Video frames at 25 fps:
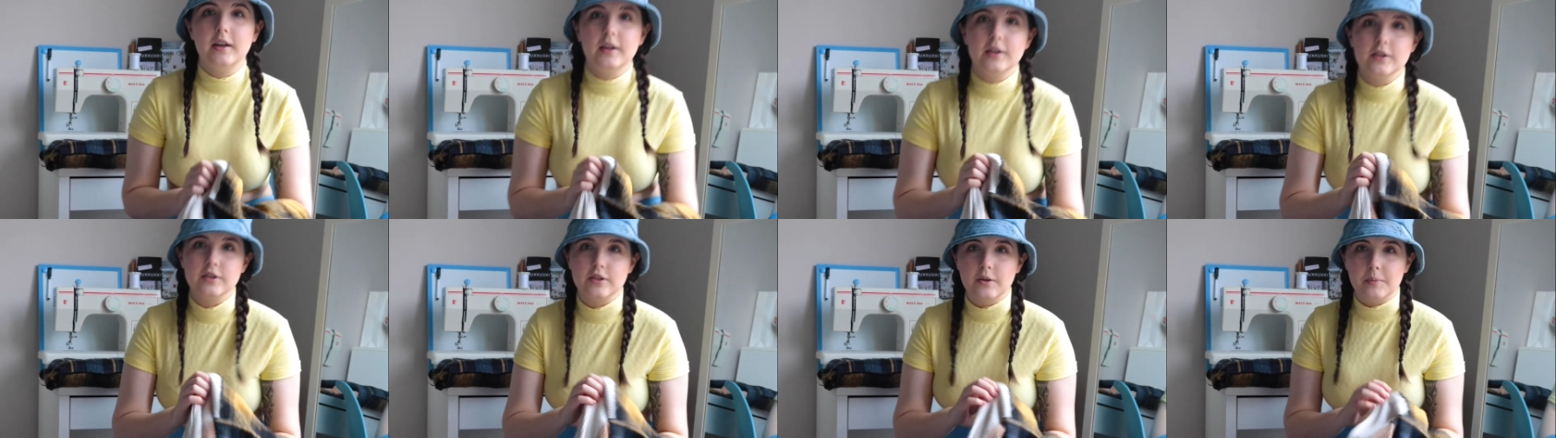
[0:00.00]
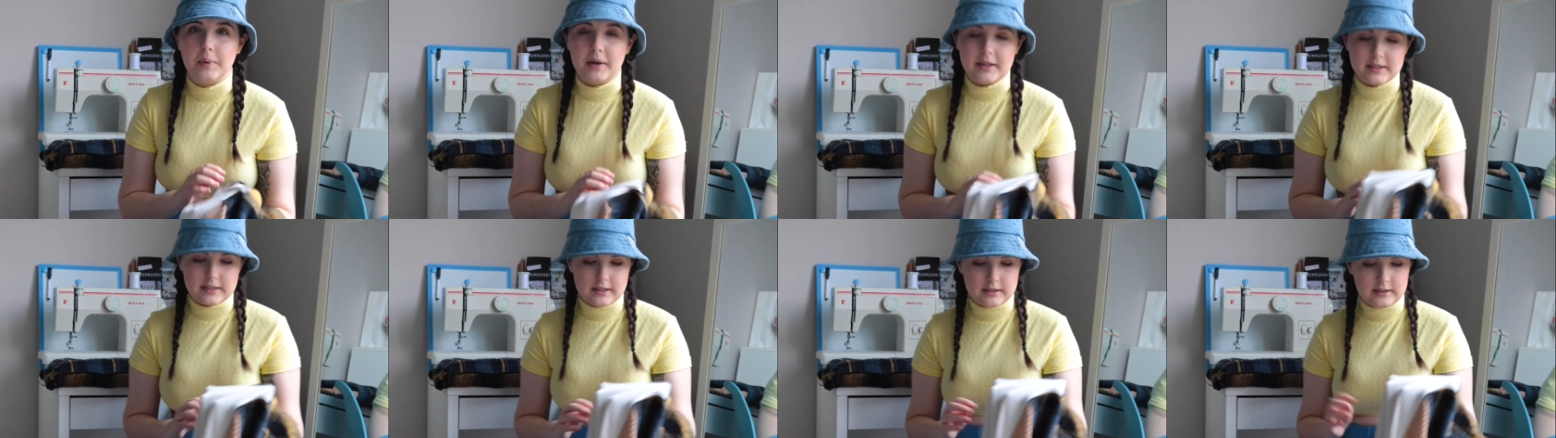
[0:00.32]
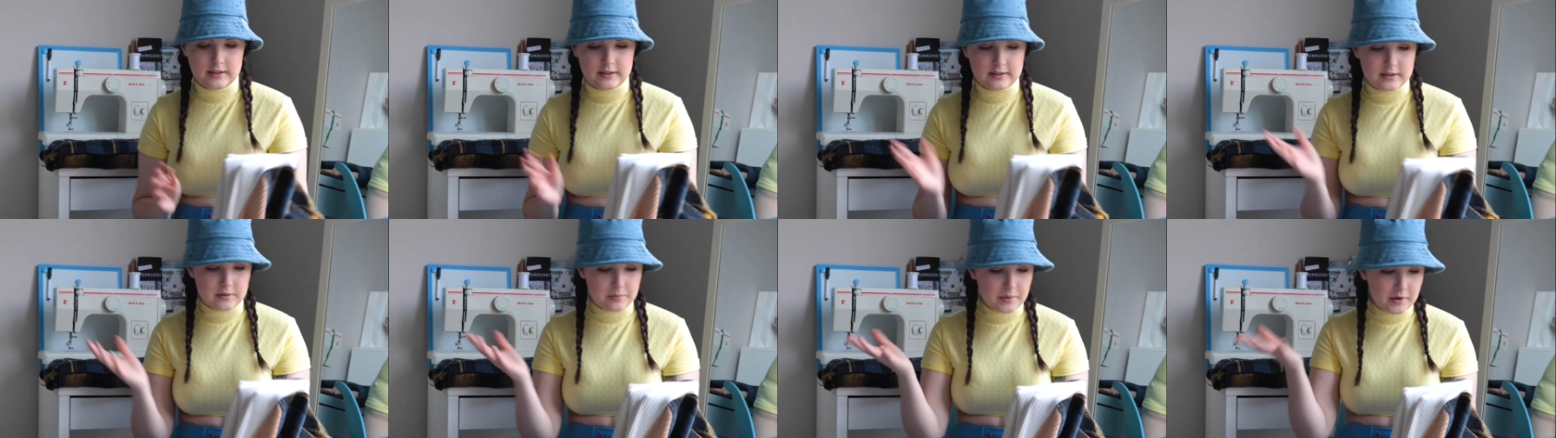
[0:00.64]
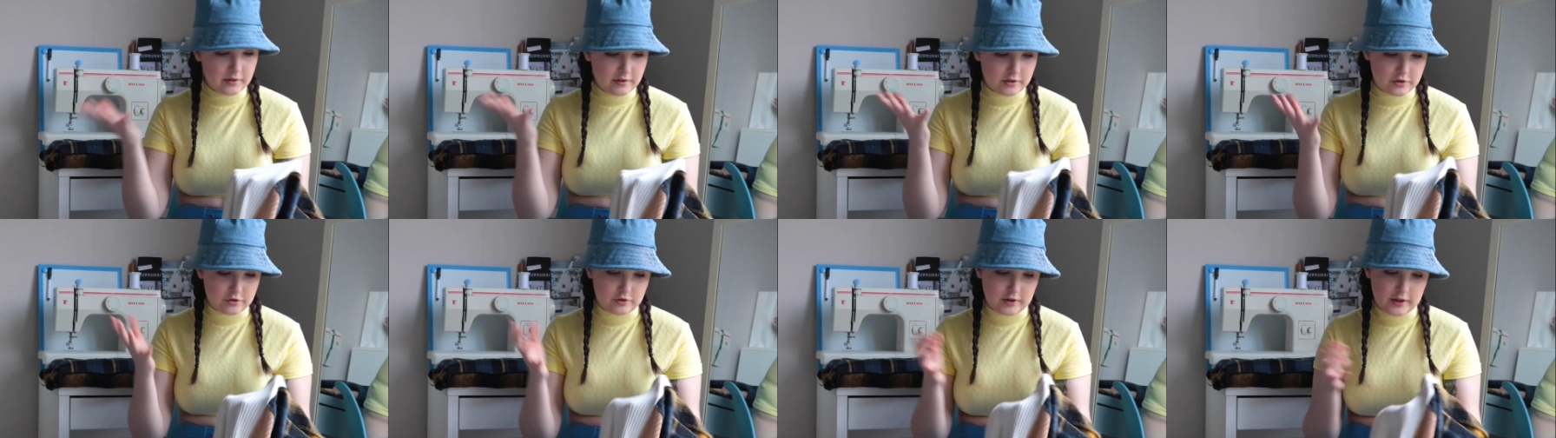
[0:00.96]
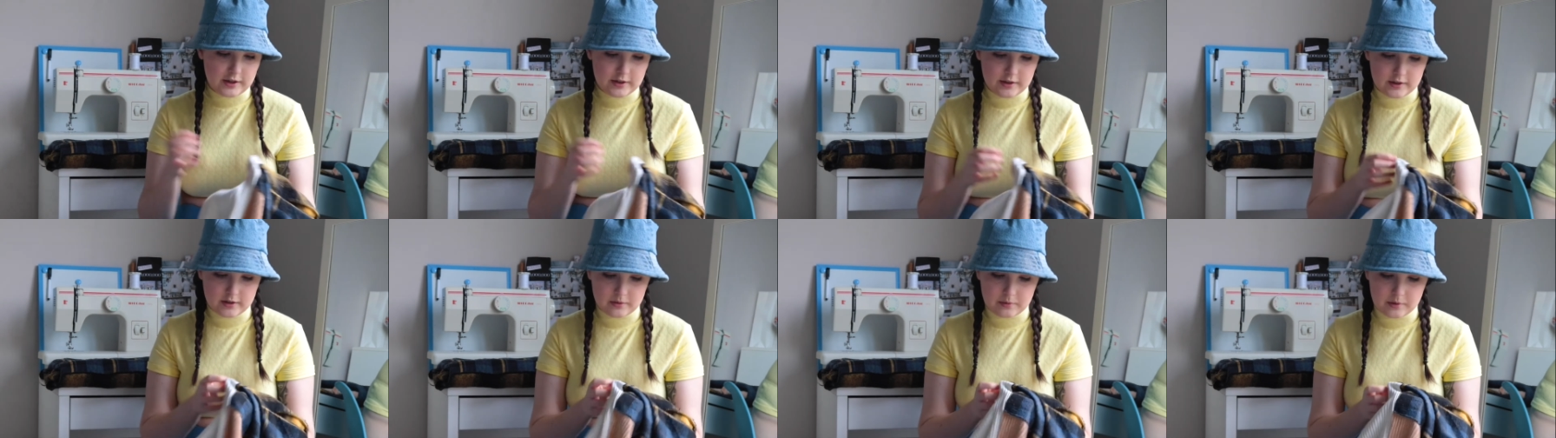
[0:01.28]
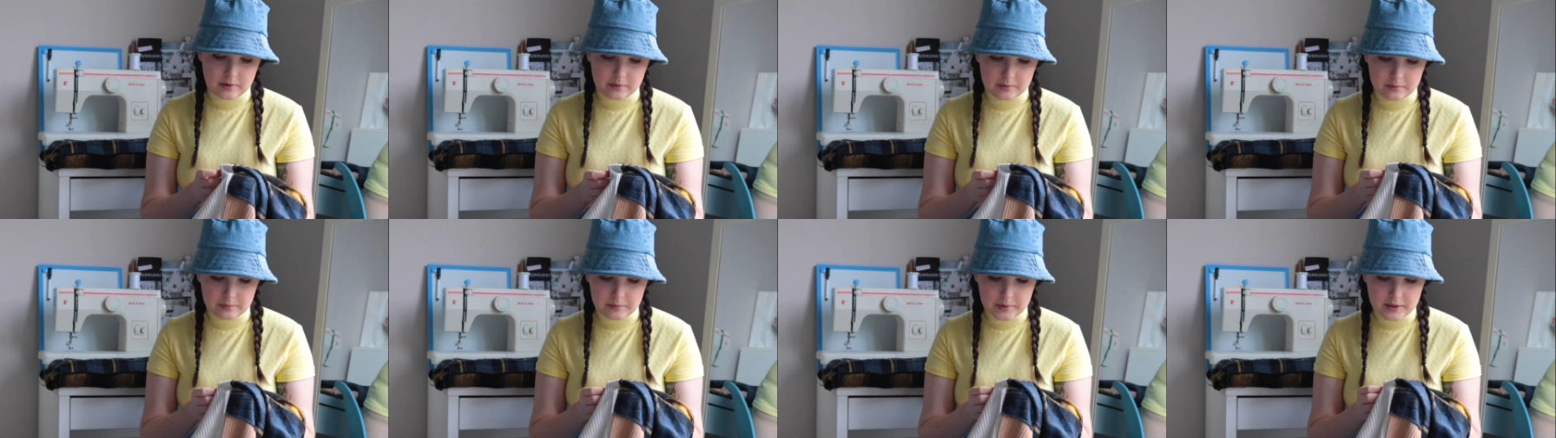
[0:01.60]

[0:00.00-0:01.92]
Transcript: So basically it's a bit of a trend at the moment,